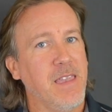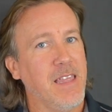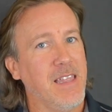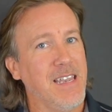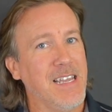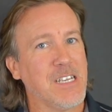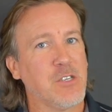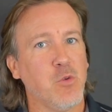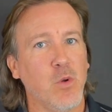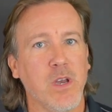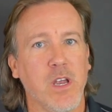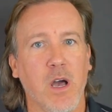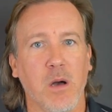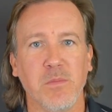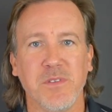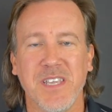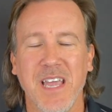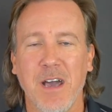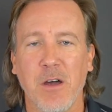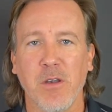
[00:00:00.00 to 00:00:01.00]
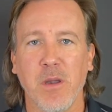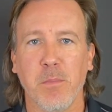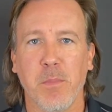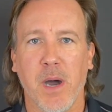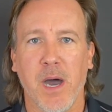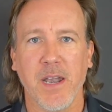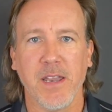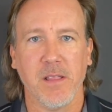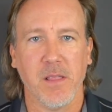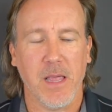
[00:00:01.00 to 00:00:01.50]
Now the next one comes down to
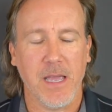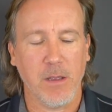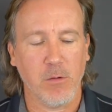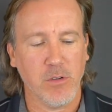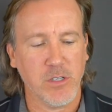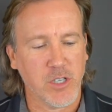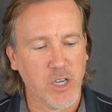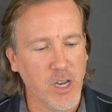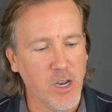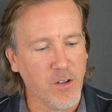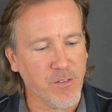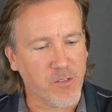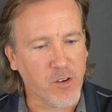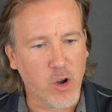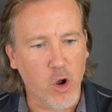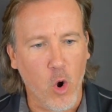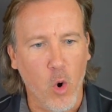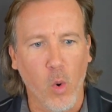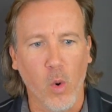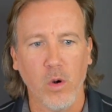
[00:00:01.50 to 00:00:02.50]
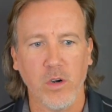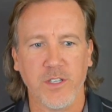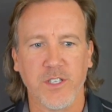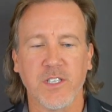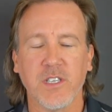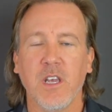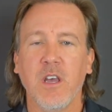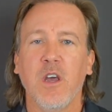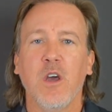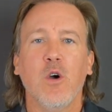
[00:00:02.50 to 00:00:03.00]
body language. And of
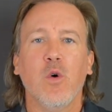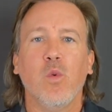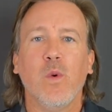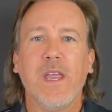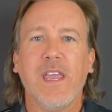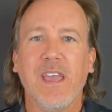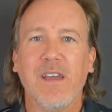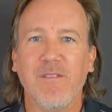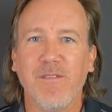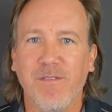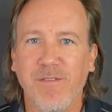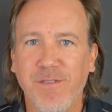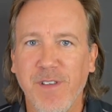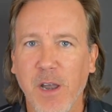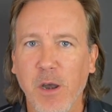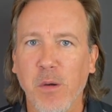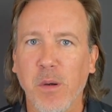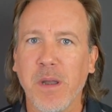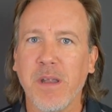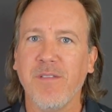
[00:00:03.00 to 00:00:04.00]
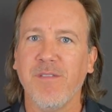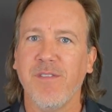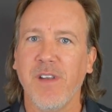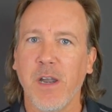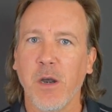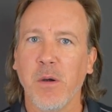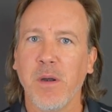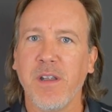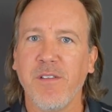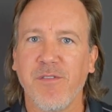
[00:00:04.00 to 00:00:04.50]
course, we get
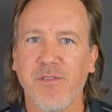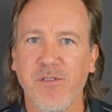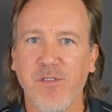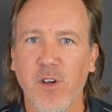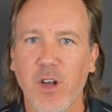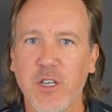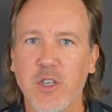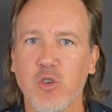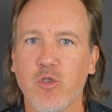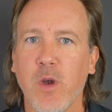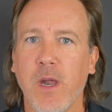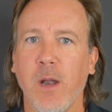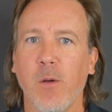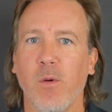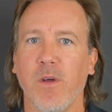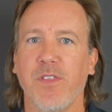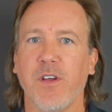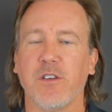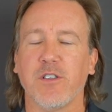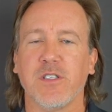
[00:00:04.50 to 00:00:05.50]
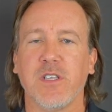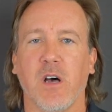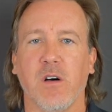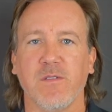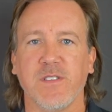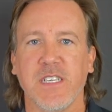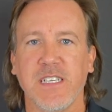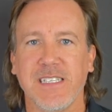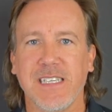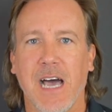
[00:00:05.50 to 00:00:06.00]
very frustrated with
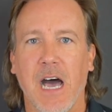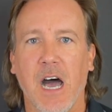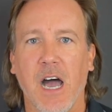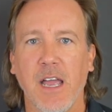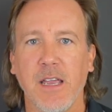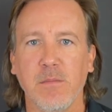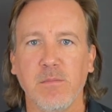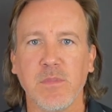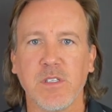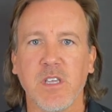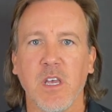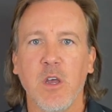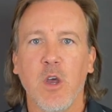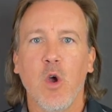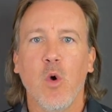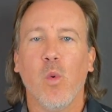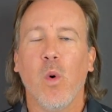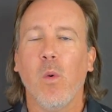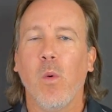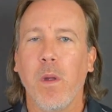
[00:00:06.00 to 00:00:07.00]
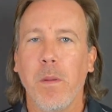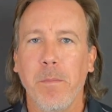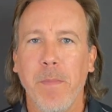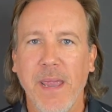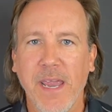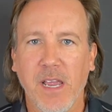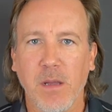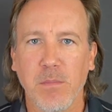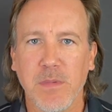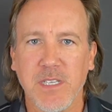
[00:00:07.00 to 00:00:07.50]
ourselves at times when we
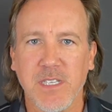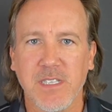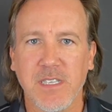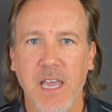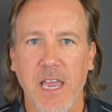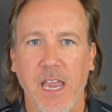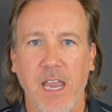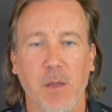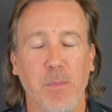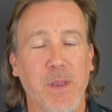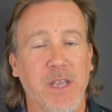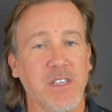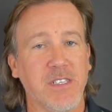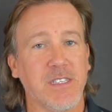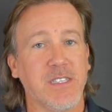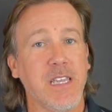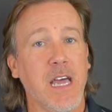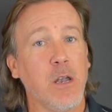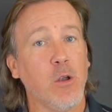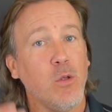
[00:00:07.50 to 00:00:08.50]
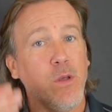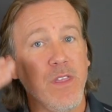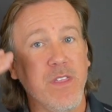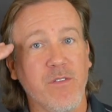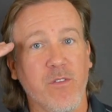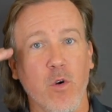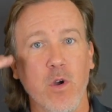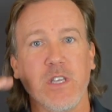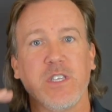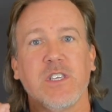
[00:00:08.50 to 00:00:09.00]
make a mistake, because it's not only the
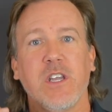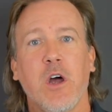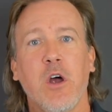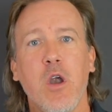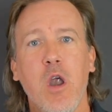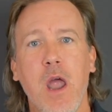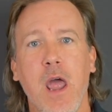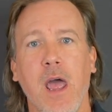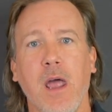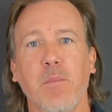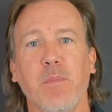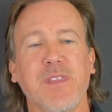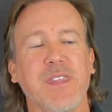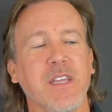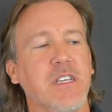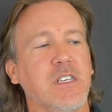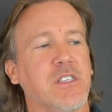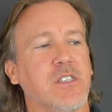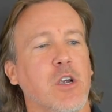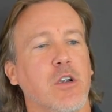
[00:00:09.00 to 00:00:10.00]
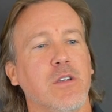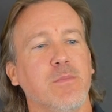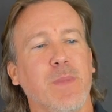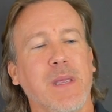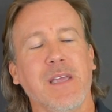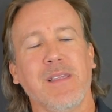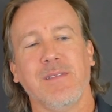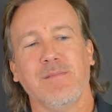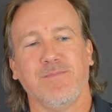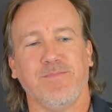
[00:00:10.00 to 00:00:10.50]
voice in our head, but then you start
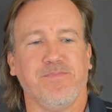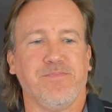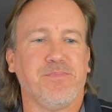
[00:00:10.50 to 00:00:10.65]
being,